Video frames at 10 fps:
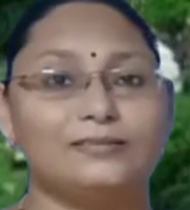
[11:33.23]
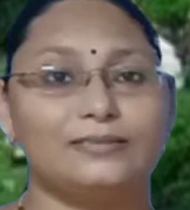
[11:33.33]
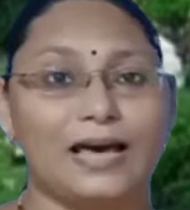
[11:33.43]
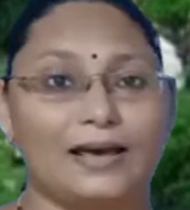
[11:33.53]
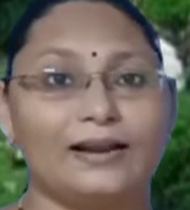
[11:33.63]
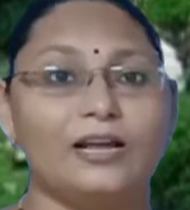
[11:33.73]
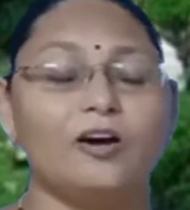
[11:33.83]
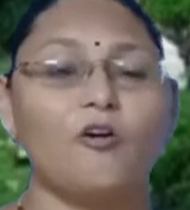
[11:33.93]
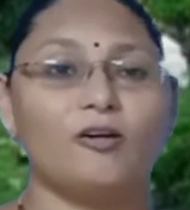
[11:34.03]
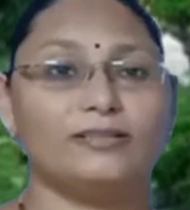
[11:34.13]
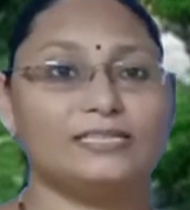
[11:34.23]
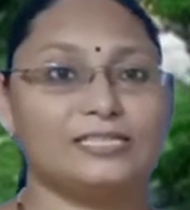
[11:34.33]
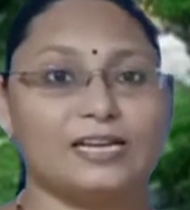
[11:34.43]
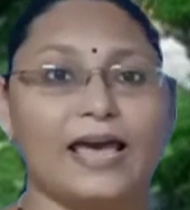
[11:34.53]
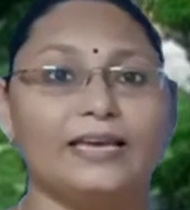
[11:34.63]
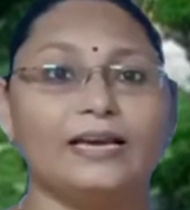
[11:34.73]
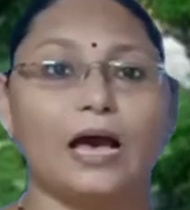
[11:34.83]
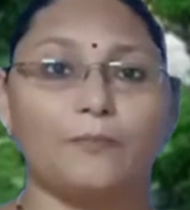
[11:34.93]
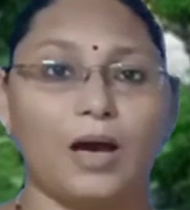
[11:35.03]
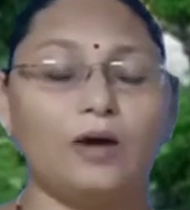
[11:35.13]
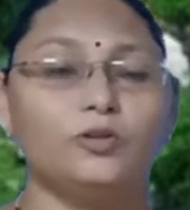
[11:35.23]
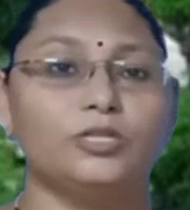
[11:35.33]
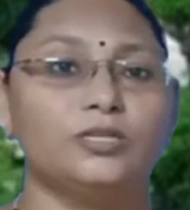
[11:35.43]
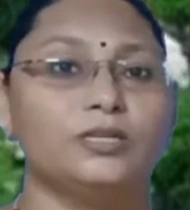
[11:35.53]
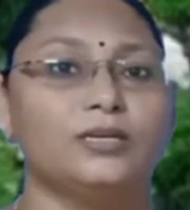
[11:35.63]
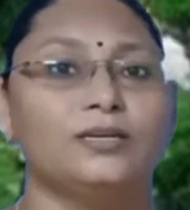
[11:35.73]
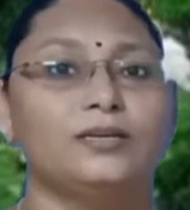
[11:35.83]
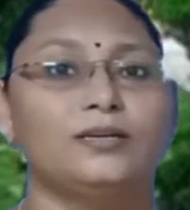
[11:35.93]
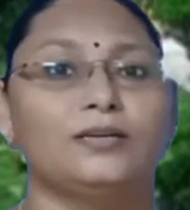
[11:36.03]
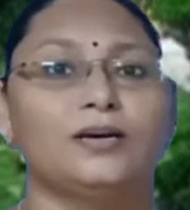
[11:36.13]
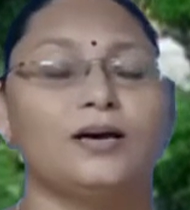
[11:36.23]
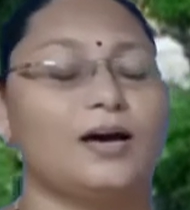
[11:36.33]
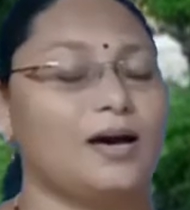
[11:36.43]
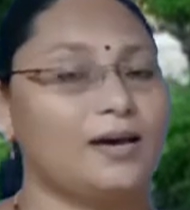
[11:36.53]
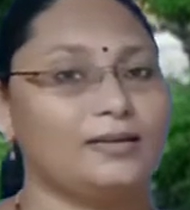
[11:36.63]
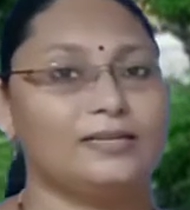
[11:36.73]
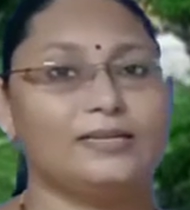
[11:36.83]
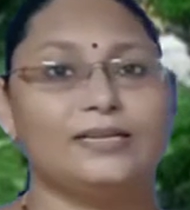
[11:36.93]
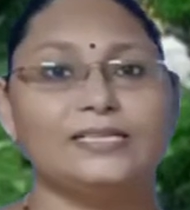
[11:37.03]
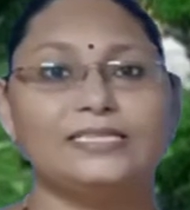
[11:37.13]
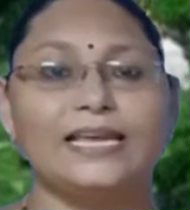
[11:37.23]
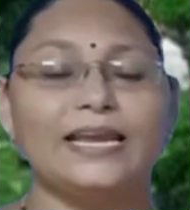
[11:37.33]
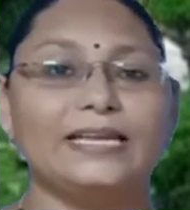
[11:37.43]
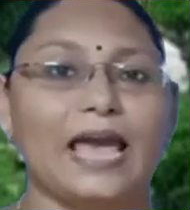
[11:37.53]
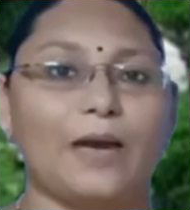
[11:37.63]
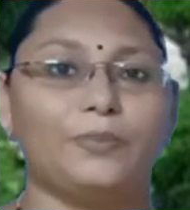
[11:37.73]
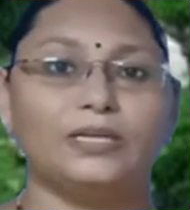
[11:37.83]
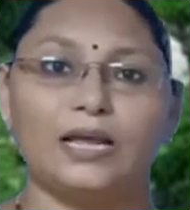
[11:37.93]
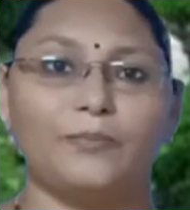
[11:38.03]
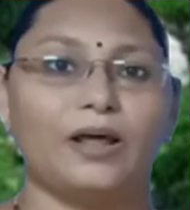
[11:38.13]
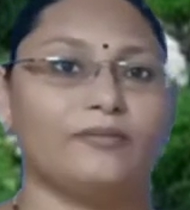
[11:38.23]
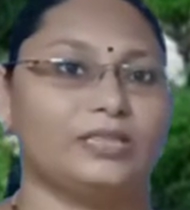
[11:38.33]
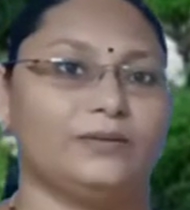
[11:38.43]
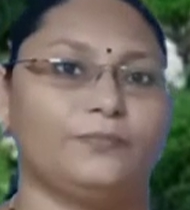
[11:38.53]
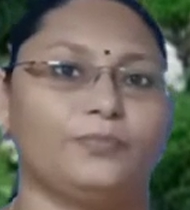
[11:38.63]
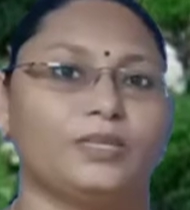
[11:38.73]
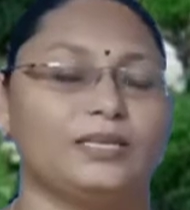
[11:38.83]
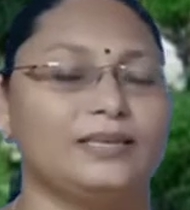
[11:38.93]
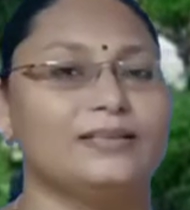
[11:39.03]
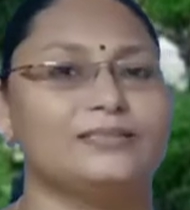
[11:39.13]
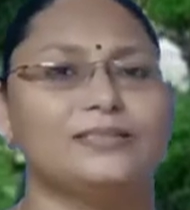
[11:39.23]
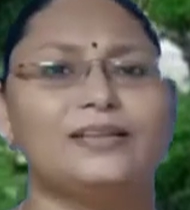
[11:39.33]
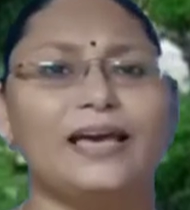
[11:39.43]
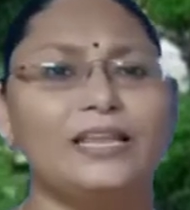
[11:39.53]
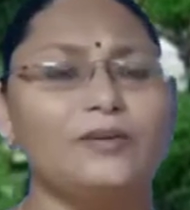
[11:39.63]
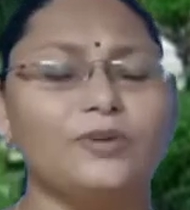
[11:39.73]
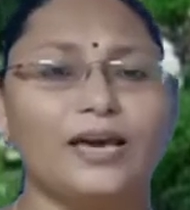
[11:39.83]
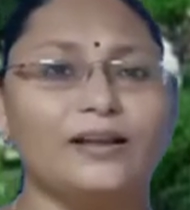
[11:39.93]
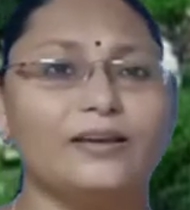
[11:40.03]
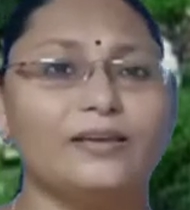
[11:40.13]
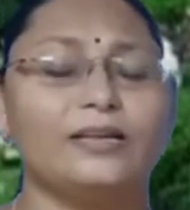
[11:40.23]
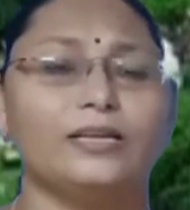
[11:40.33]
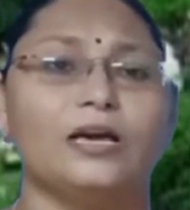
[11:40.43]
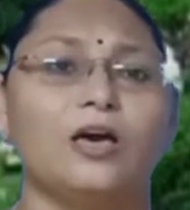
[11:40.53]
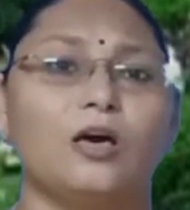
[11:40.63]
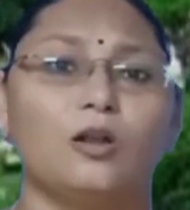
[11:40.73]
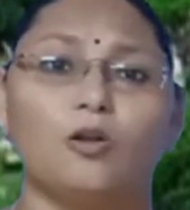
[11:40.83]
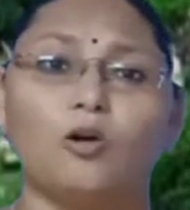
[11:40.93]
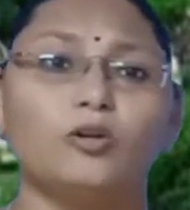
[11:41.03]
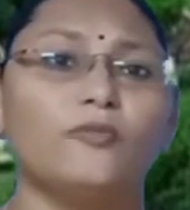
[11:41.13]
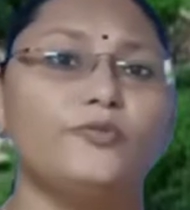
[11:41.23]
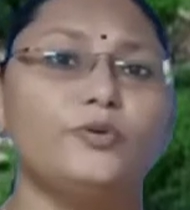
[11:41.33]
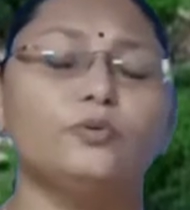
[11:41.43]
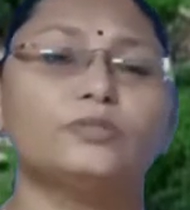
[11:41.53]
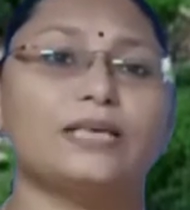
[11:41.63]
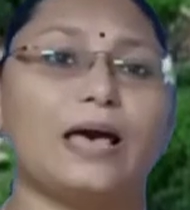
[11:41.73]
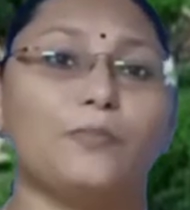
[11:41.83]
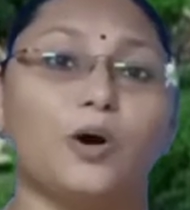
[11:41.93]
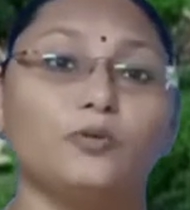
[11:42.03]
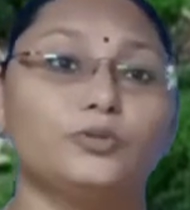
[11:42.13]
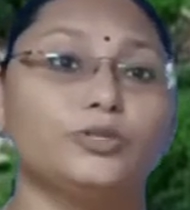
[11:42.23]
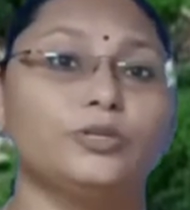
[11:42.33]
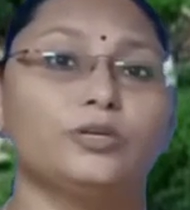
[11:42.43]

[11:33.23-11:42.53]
dharna or the strike about our state capital Amravati. Yes, daily we are hearing lot of news about